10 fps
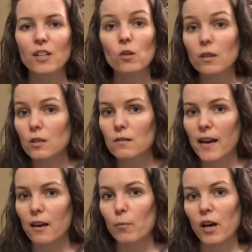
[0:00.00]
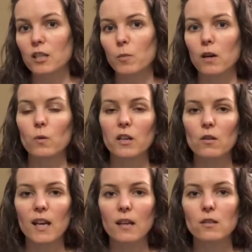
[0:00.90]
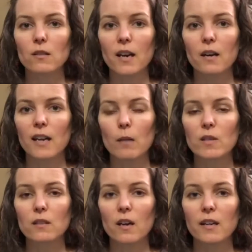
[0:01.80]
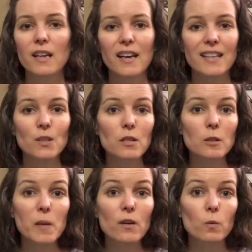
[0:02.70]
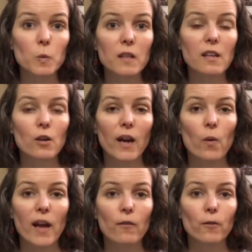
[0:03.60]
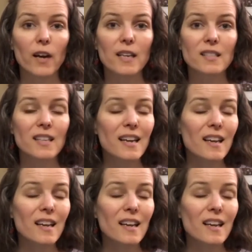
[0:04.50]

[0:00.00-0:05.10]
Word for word: You can do that on Poshmark where you can't do that on Amazon. And so it's been a really great way for us